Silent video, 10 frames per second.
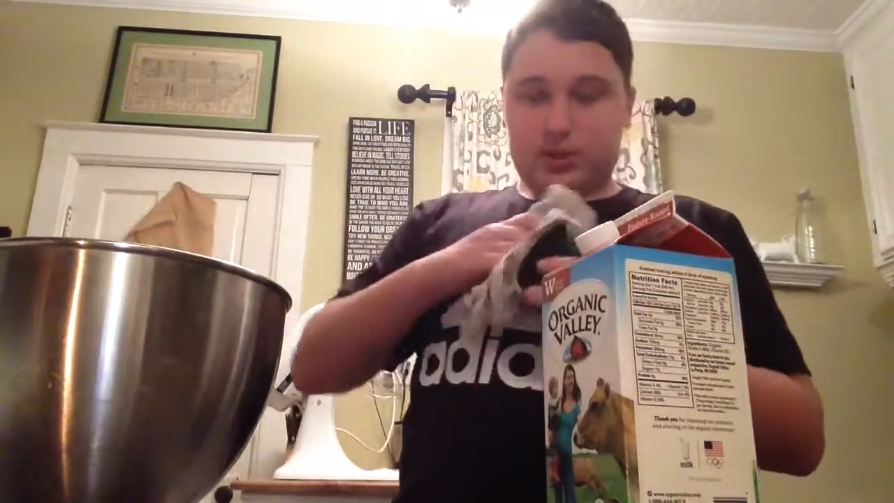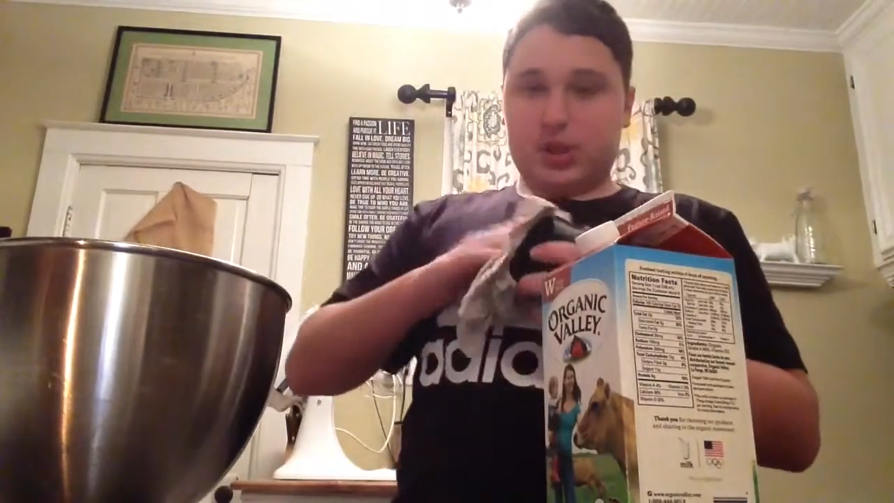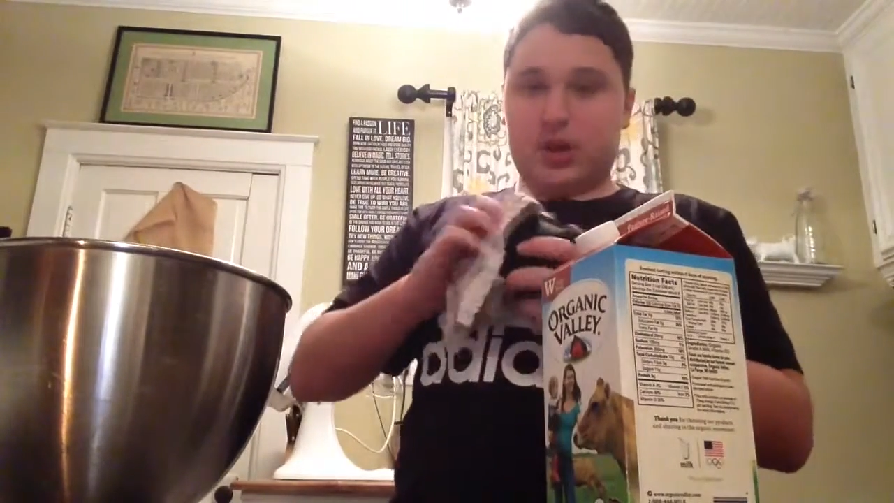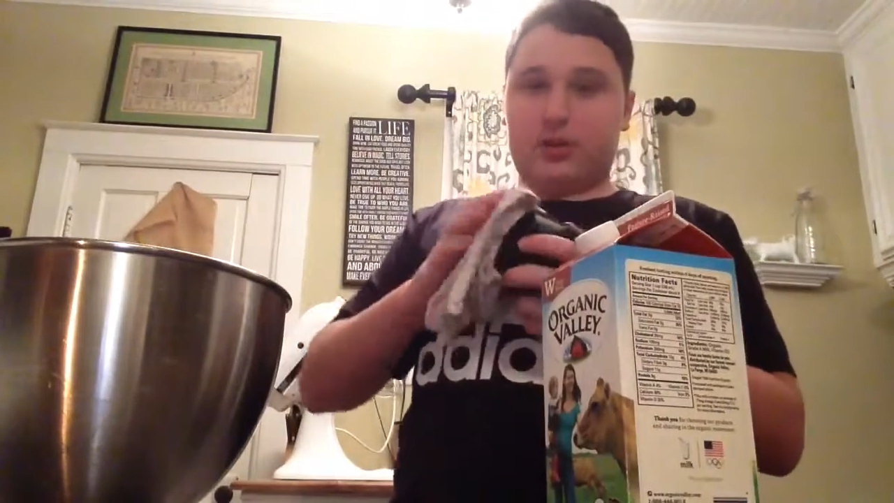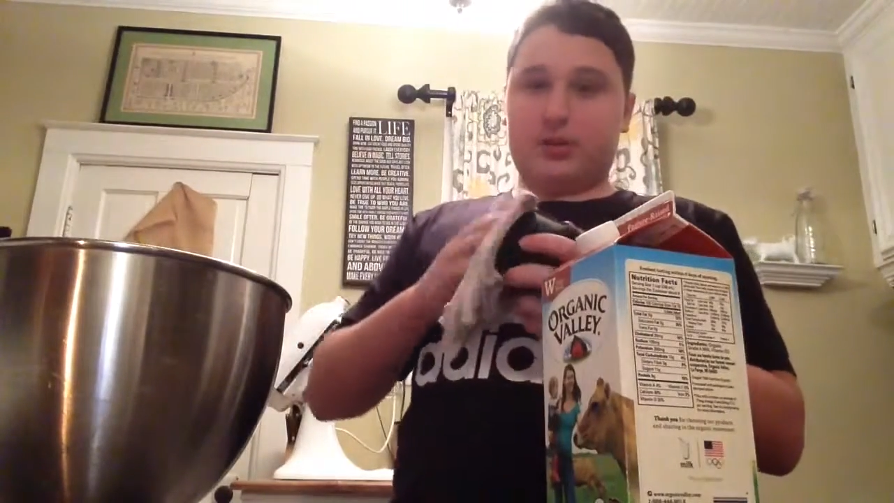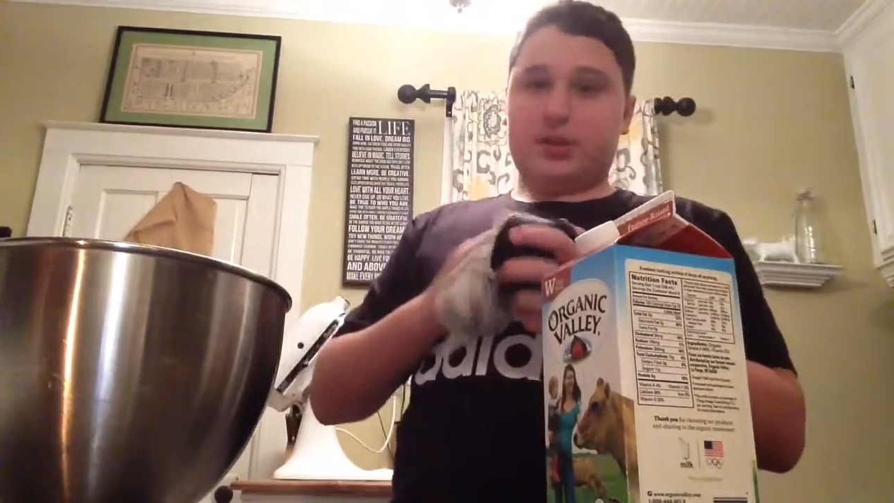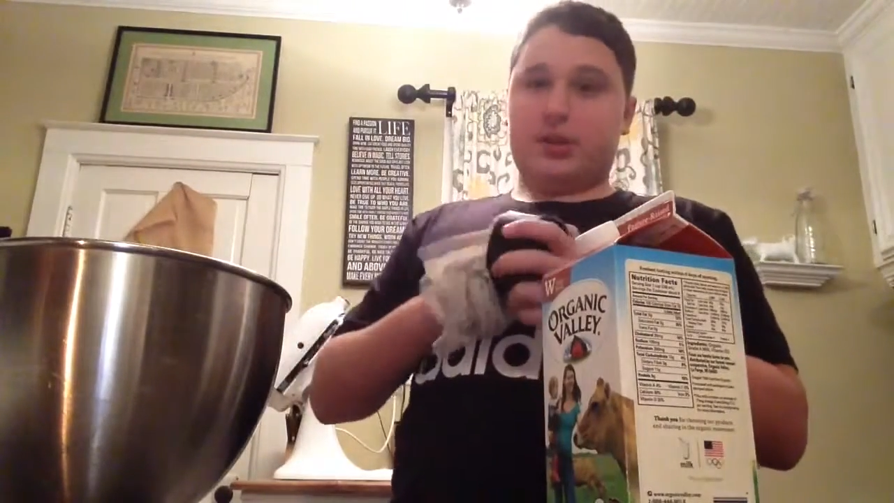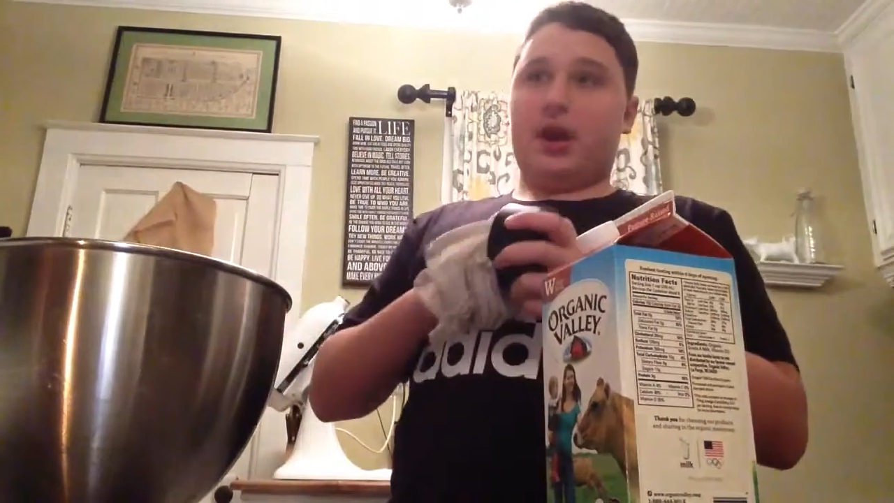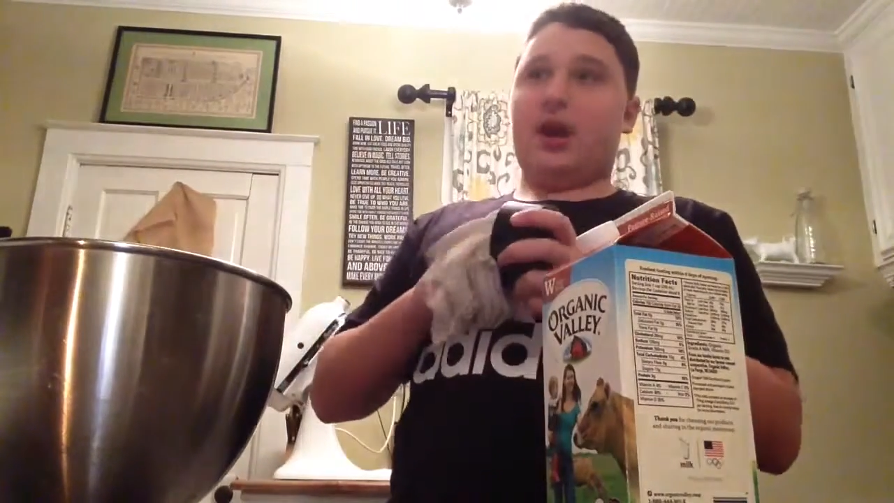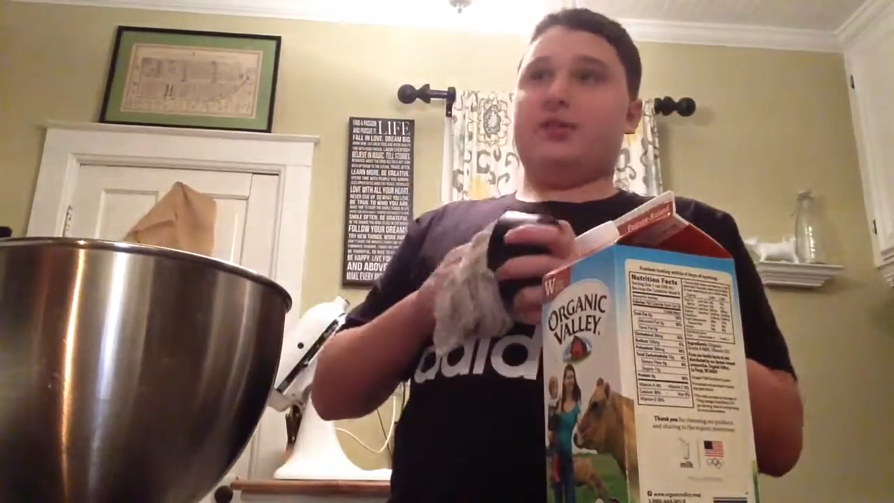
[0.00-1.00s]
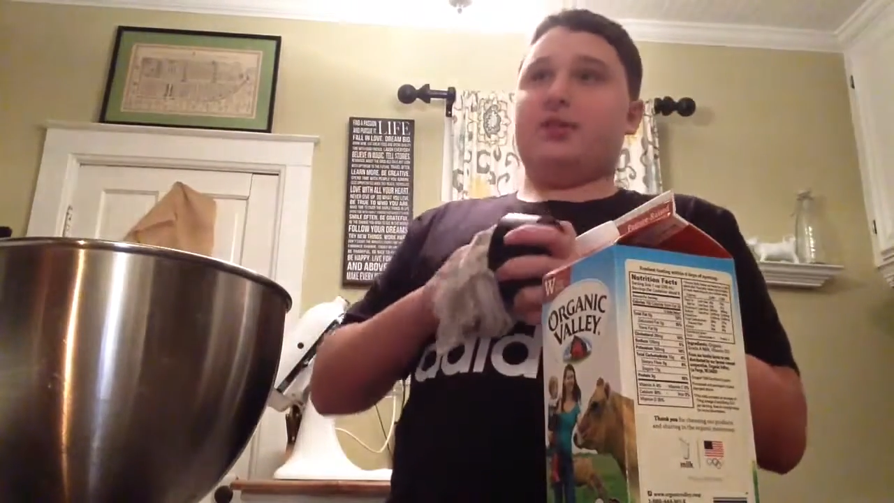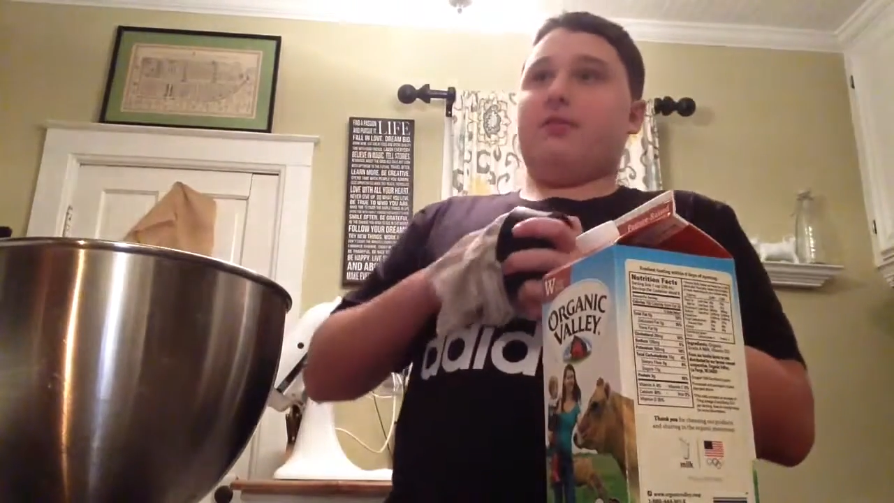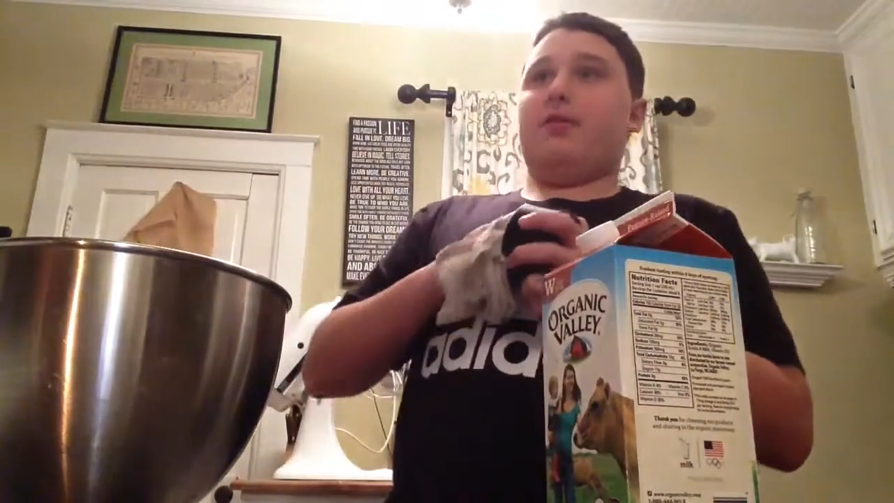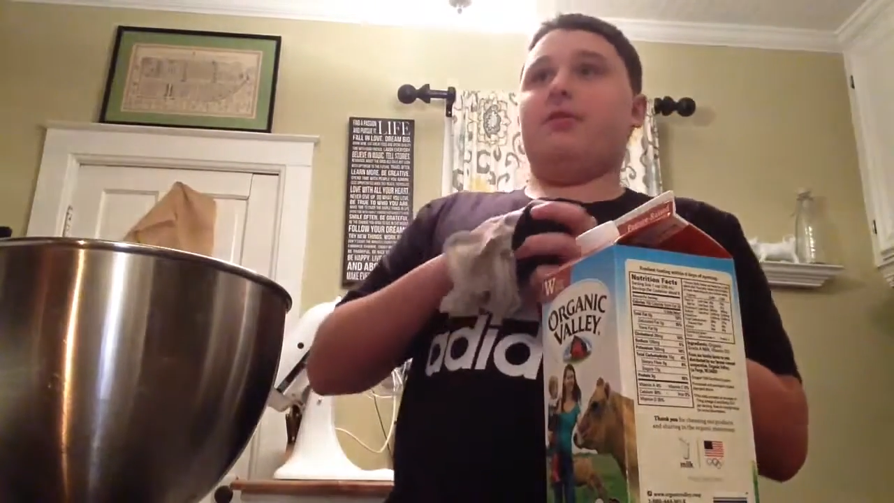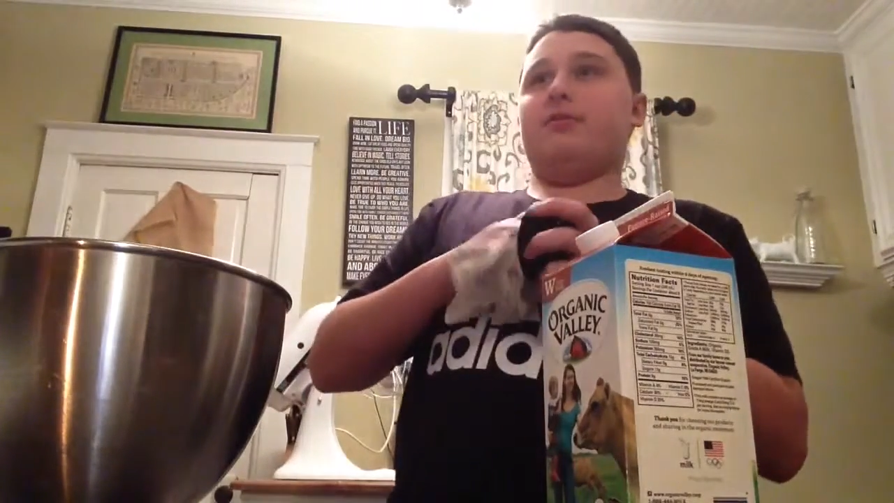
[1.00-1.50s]
Shout out to the guy at the
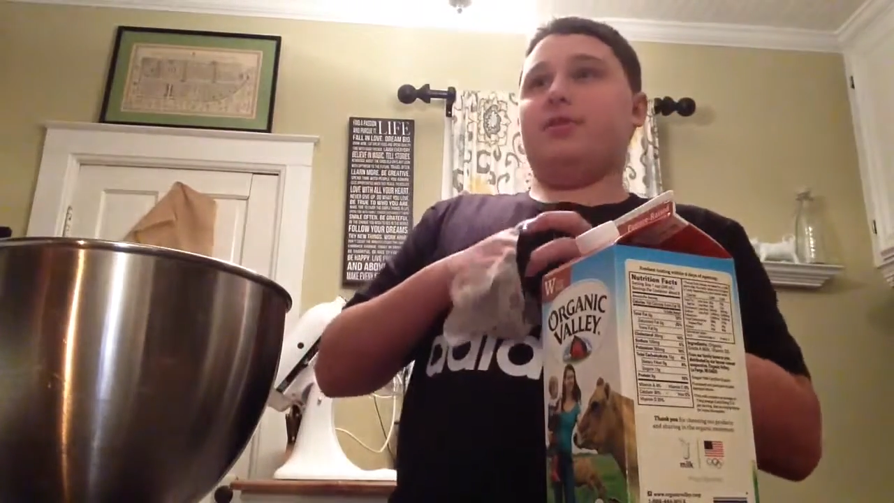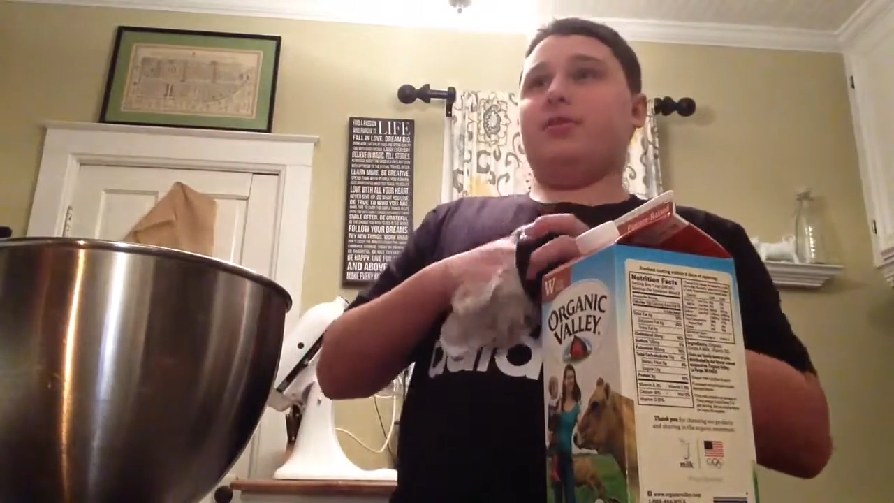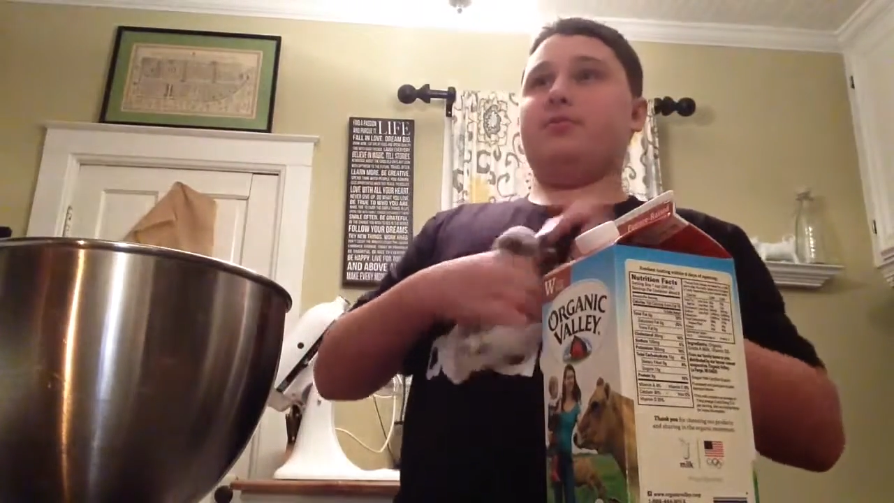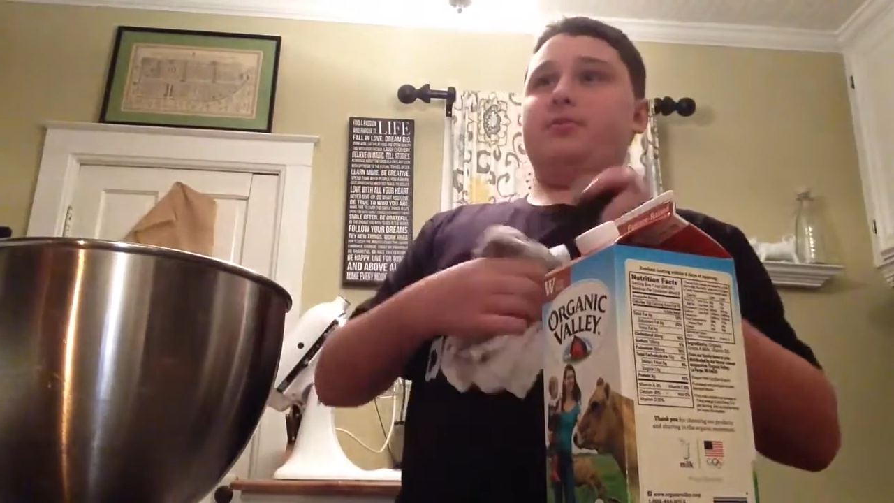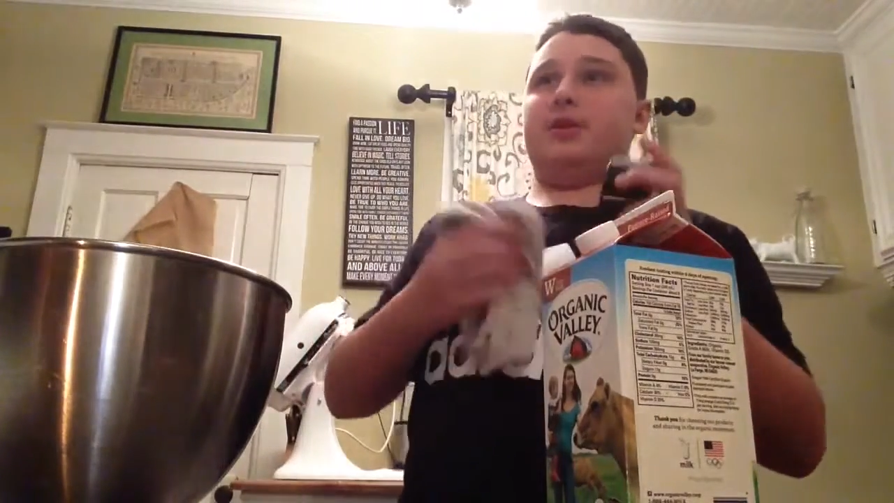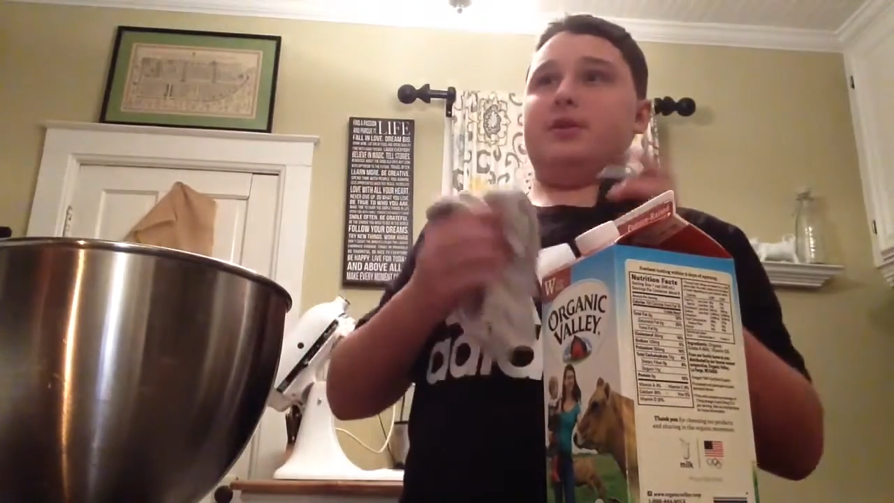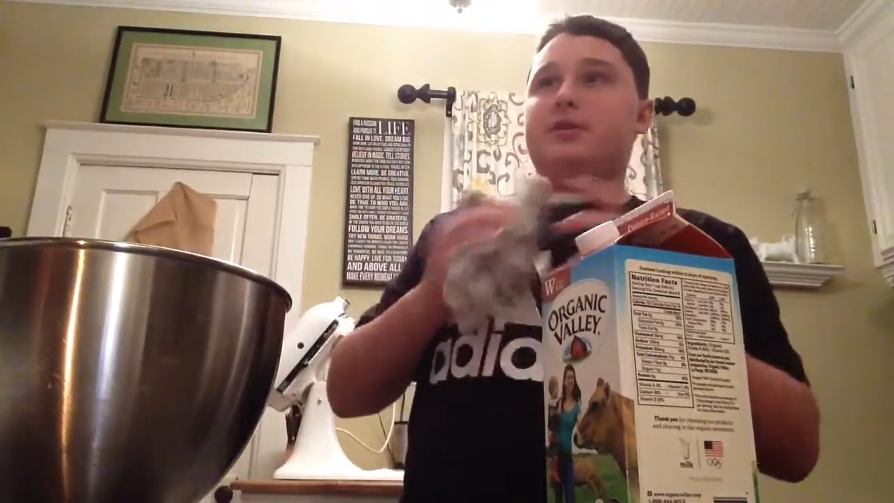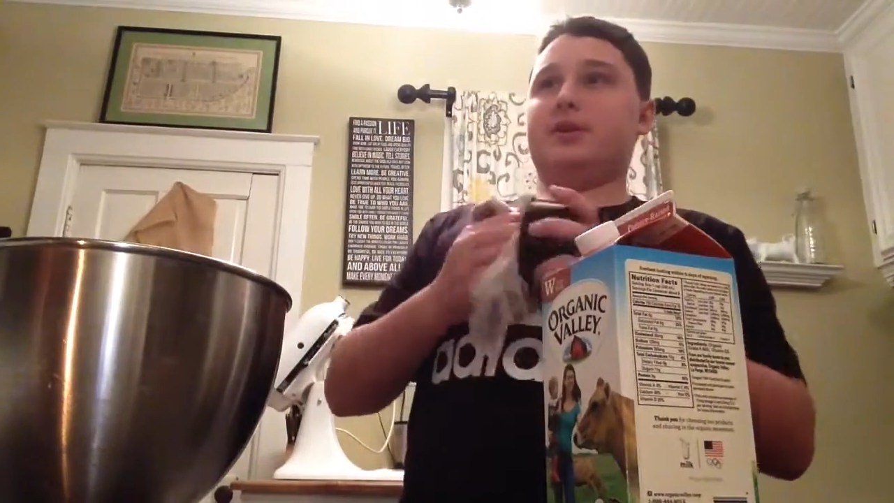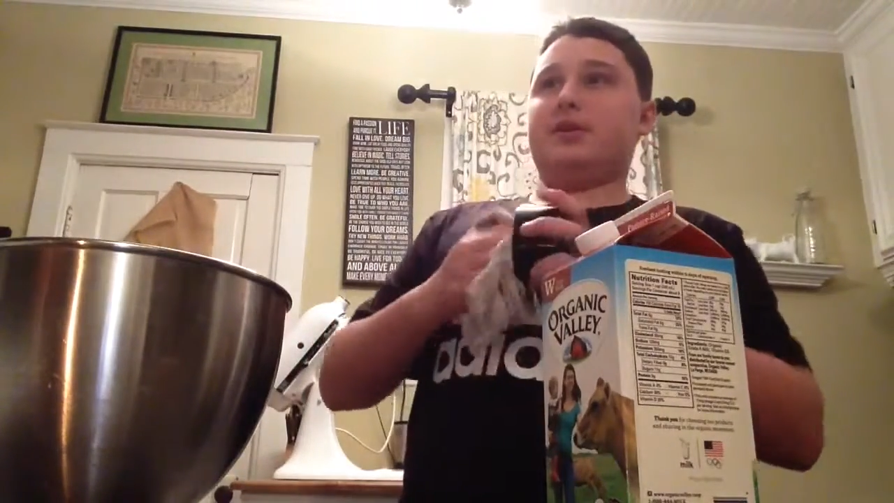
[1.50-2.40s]
Greeno Home. That's